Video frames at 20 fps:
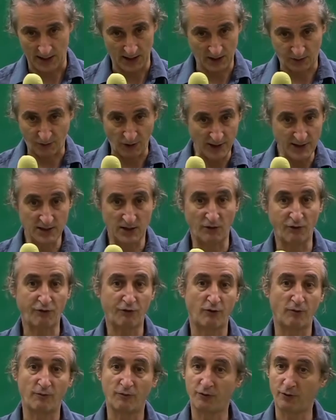It's very
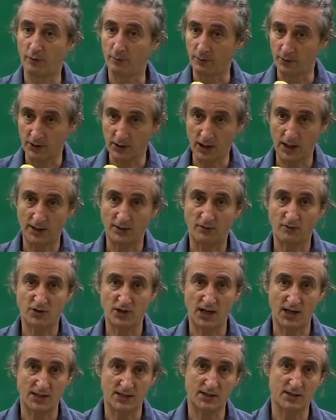different from the kind of
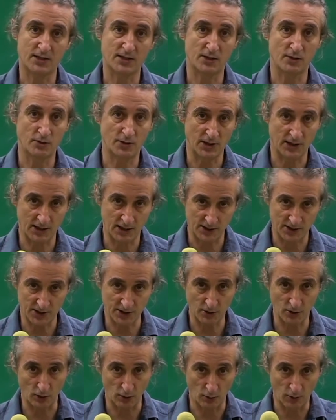tests you did in
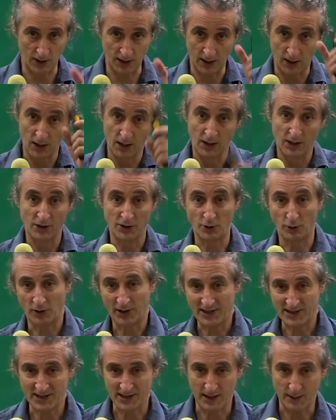school where your
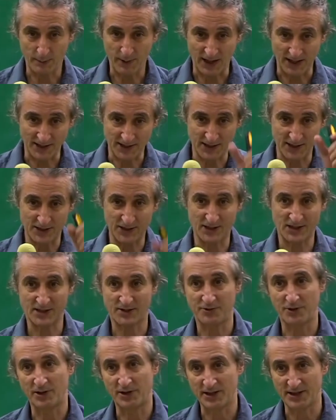listening passage is
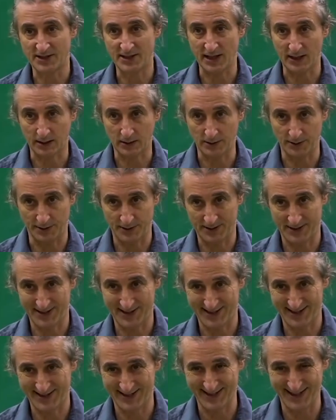30
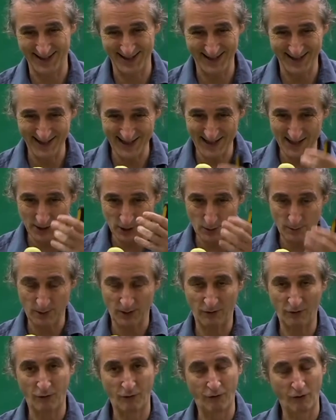seconds. These could be
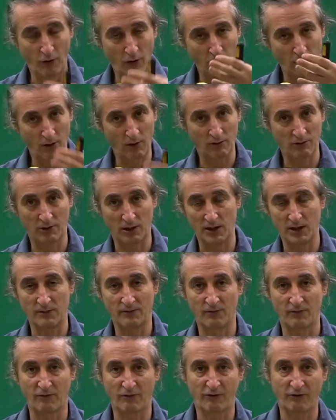4 or
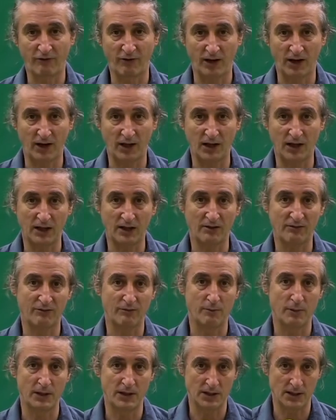even 5
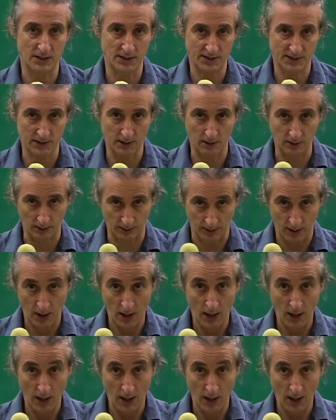minutes long.